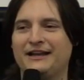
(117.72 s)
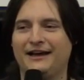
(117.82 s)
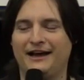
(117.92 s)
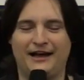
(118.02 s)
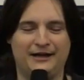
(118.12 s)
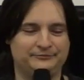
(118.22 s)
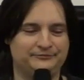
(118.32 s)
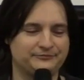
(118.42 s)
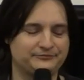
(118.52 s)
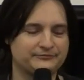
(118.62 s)
but
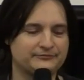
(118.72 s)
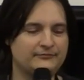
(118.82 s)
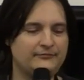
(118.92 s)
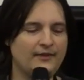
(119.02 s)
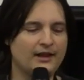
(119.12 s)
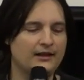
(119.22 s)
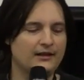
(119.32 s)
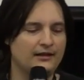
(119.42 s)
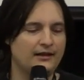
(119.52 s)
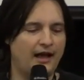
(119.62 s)
um,
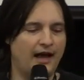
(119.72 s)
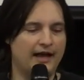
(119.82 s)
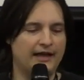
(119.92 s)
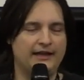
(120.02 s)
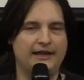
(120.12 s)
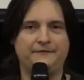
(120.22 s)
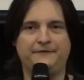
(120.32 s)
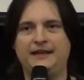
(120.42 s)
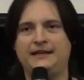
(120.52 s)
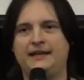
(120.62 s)
uh,
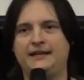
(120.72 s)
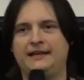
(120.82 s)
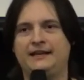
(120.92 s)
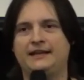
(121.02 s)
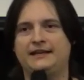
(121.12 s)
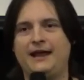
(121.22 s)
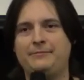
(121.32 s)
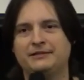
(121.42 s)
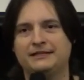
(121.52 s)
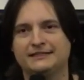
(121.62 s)
if in a in a
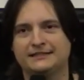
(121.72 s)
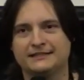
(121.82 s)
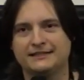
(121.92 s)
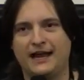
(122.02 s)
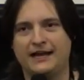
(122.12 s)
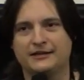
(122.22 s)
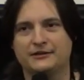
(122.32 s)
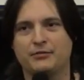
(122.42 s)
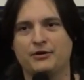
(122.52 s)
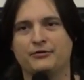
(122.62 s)
capitalist society, you're